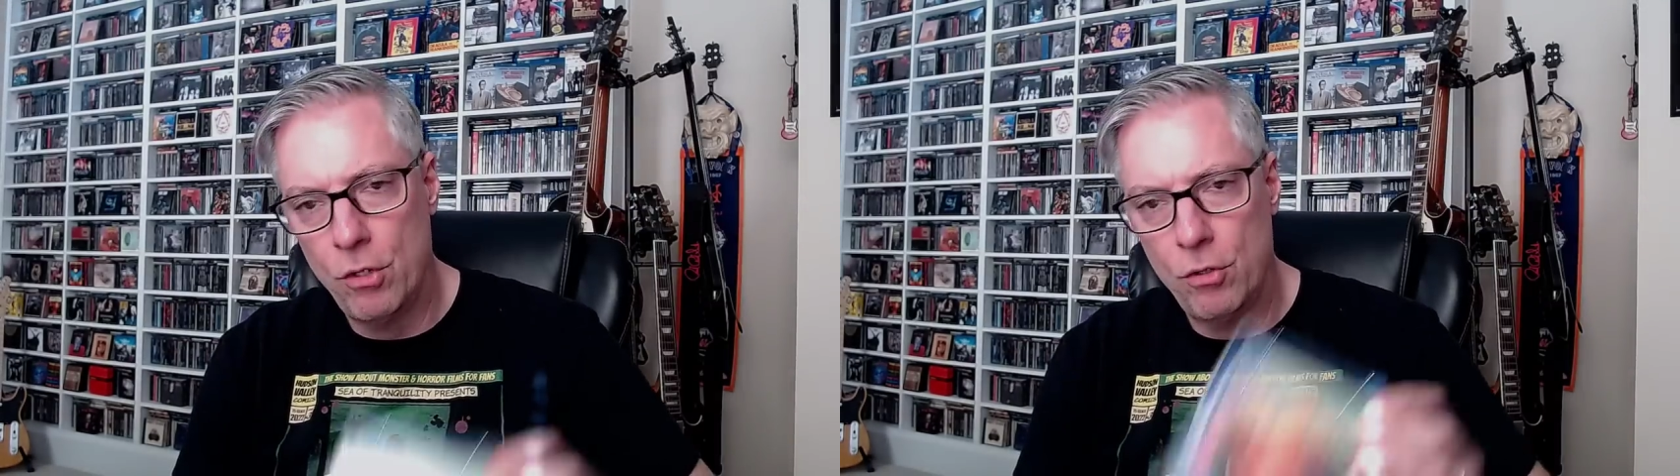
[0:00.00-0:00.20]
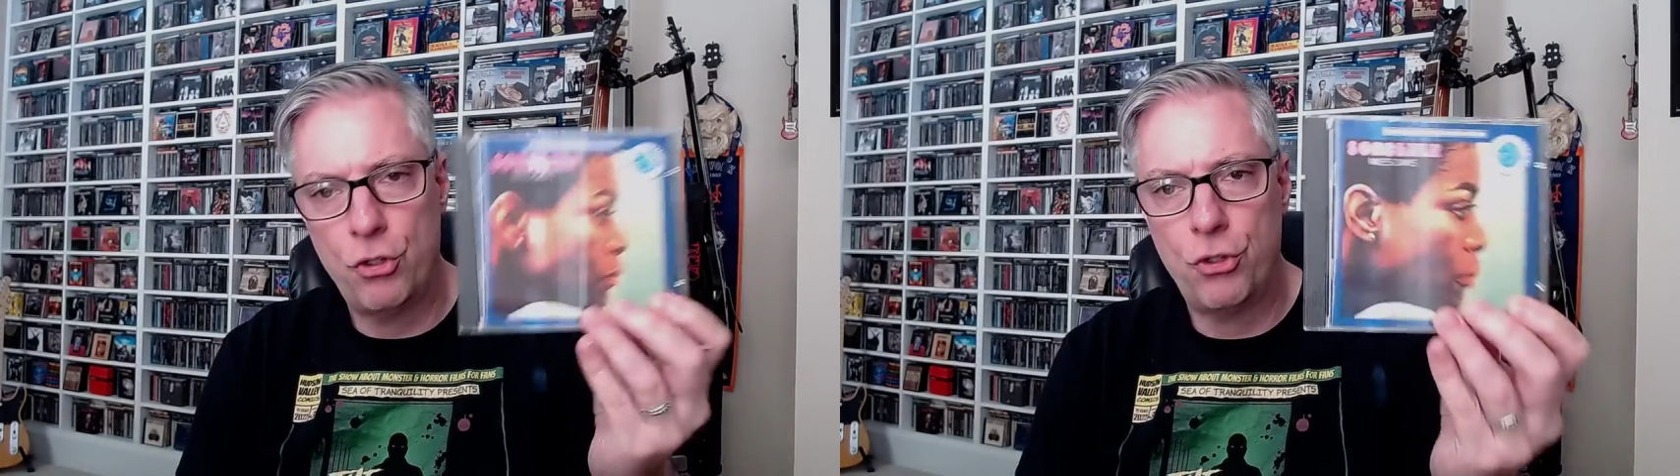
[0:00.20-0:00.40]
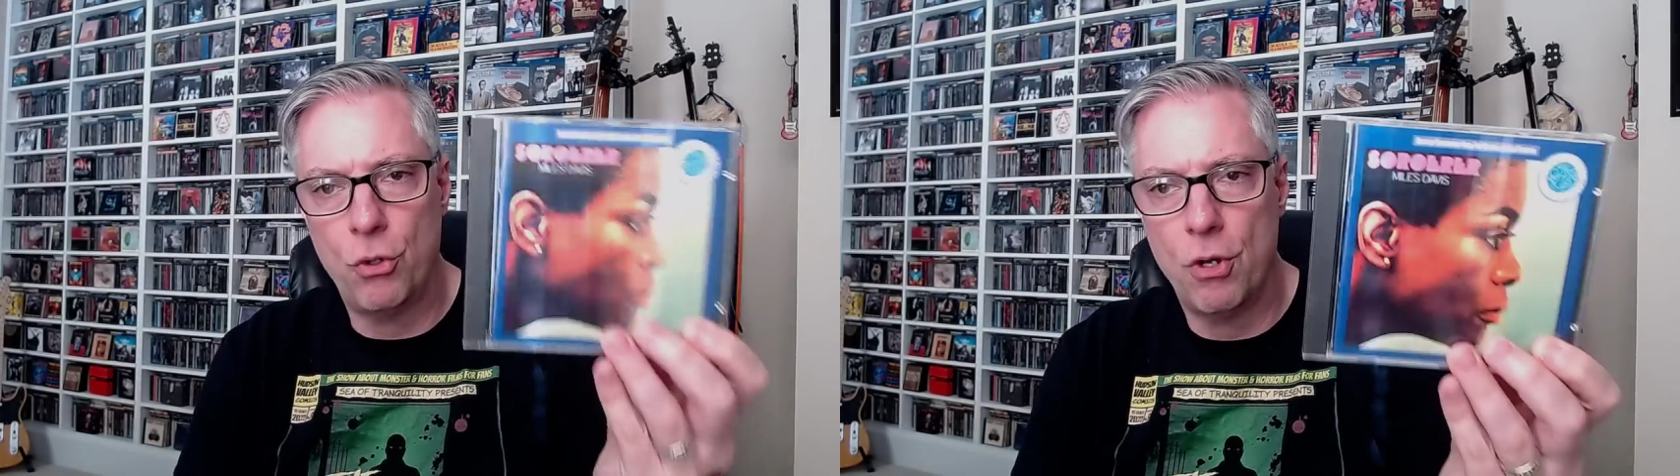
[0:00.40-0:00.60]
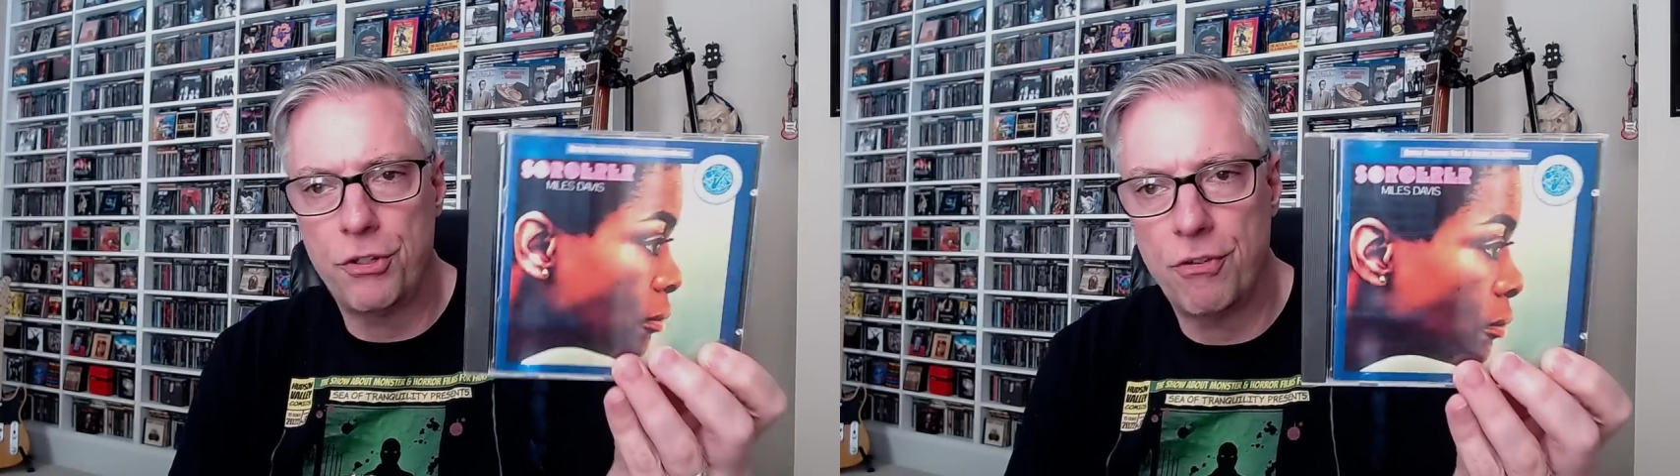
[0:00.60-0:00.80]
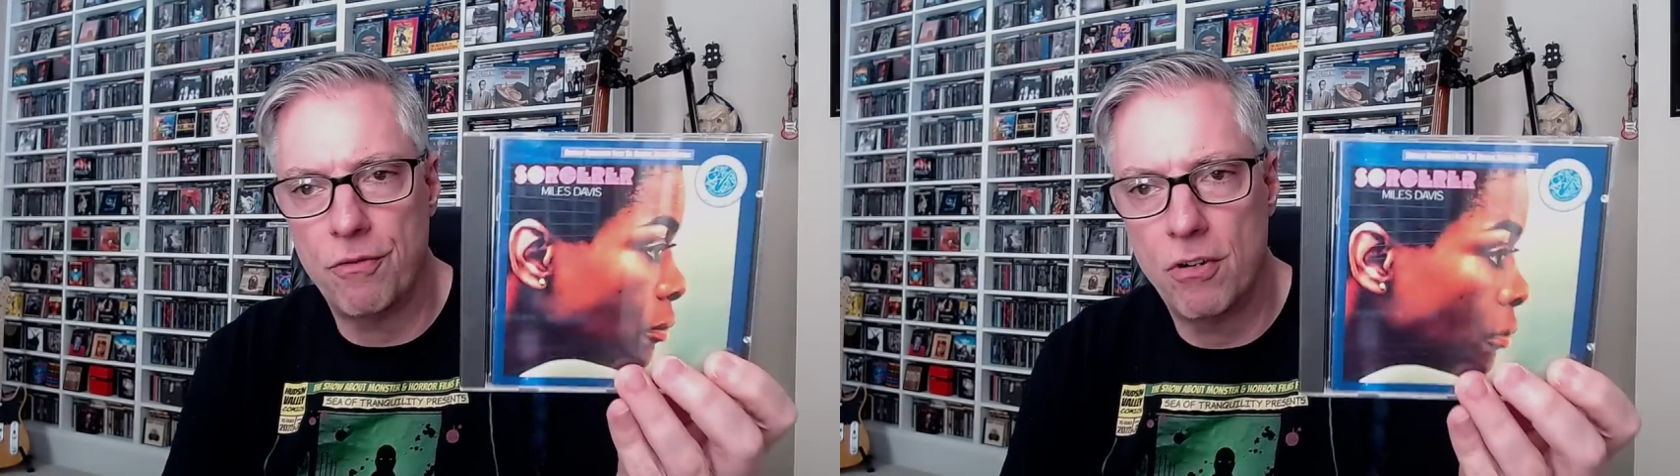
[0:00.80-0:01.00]

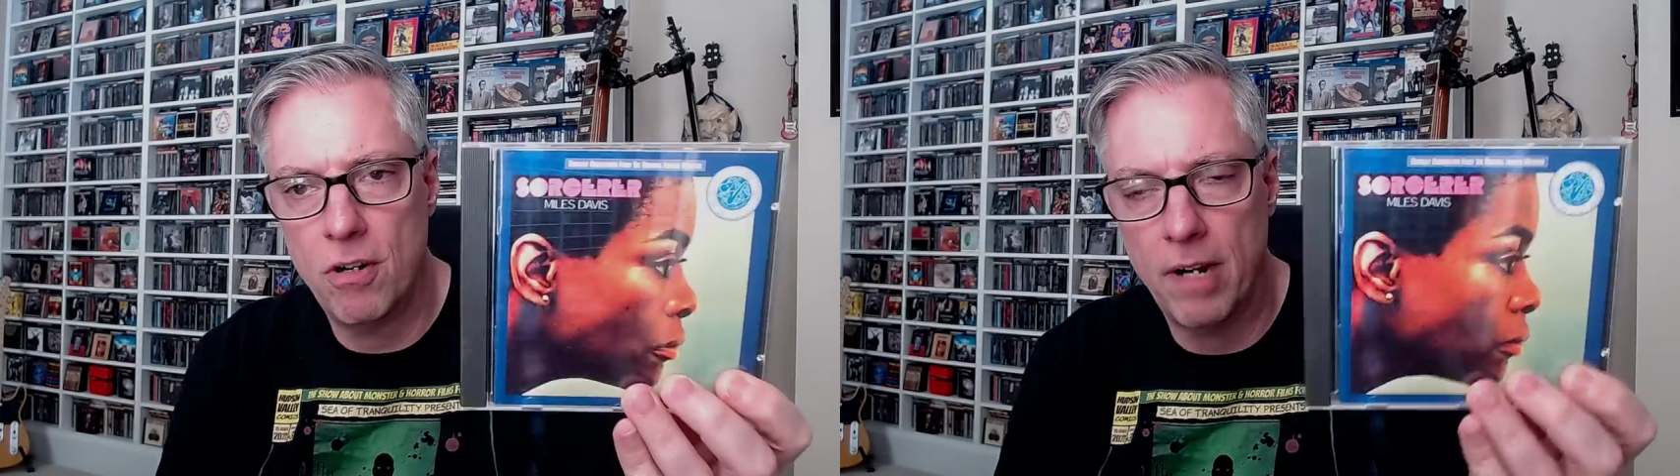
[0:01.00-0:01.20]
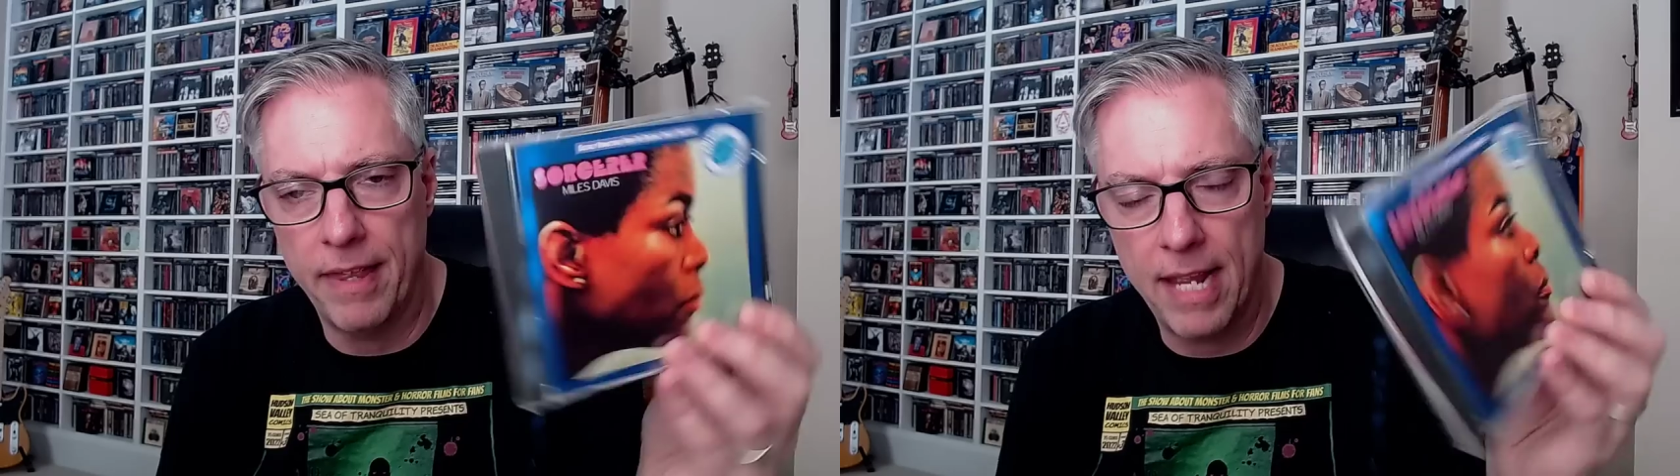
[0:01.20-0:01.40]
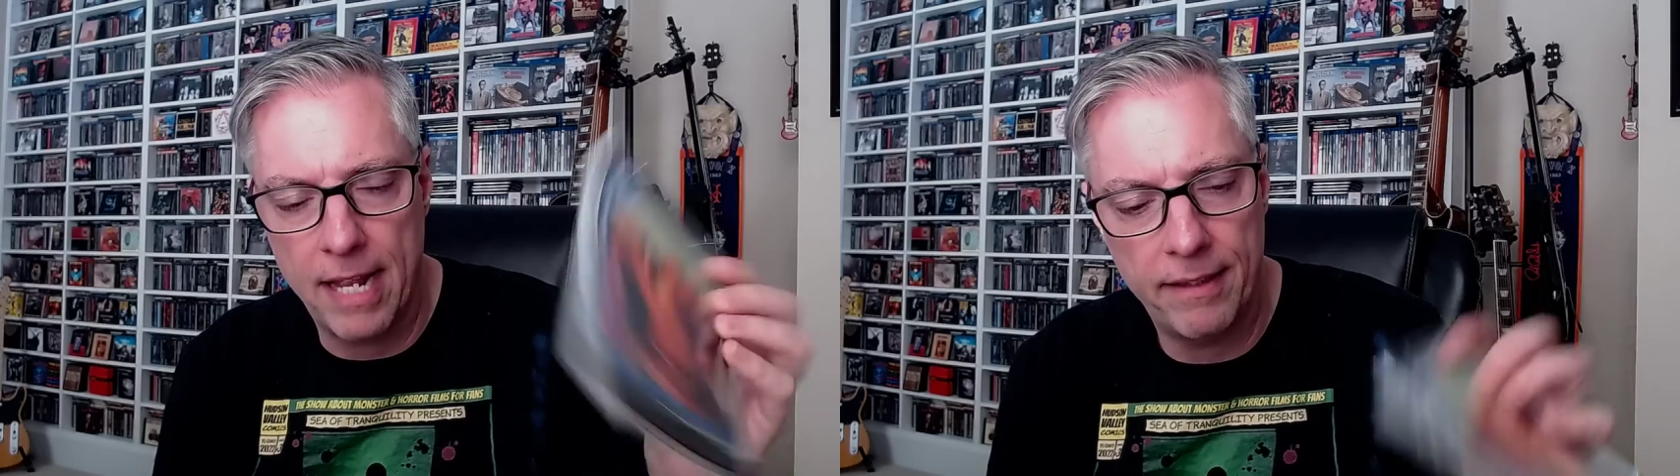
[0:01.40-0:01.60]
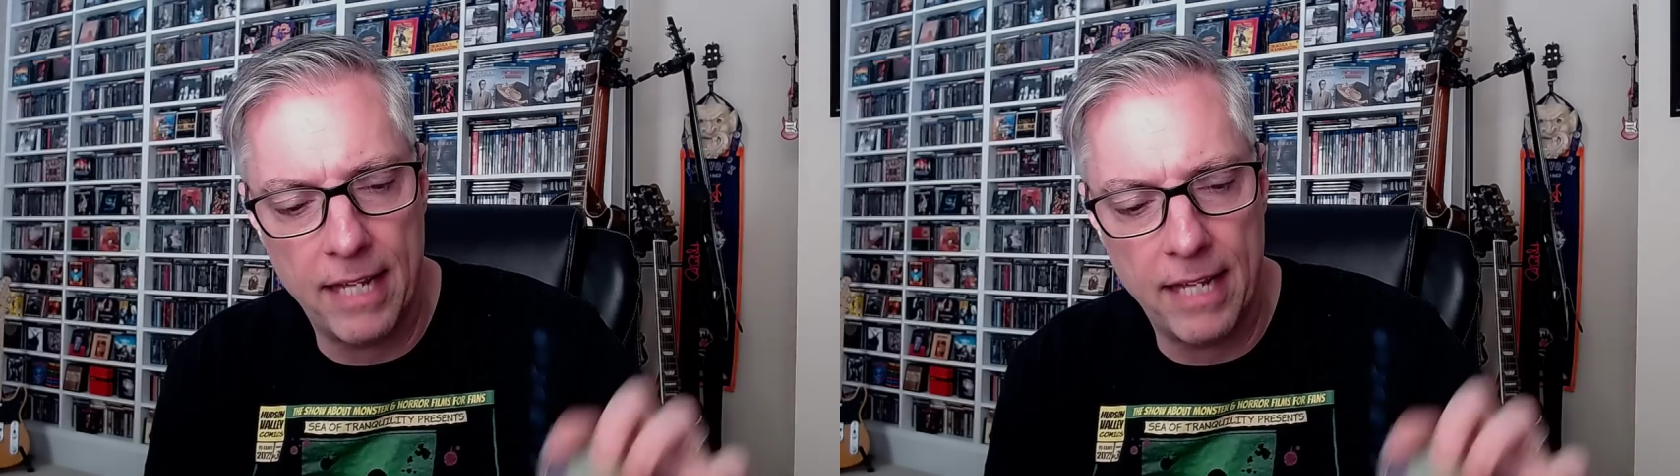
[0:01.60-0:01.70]
Sorcerer, and that,